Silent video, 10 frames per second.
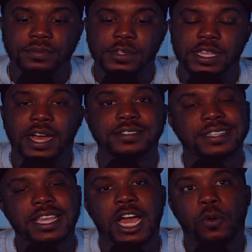y'all
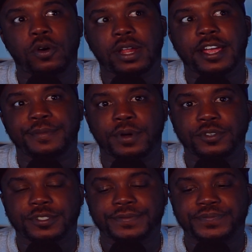say y'all want our
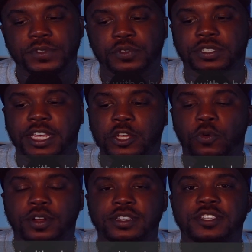emotion. You say you
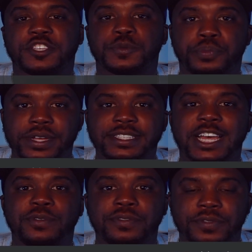want us to express how
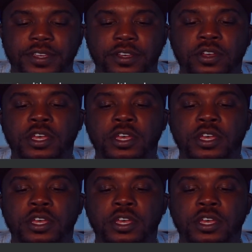we feel.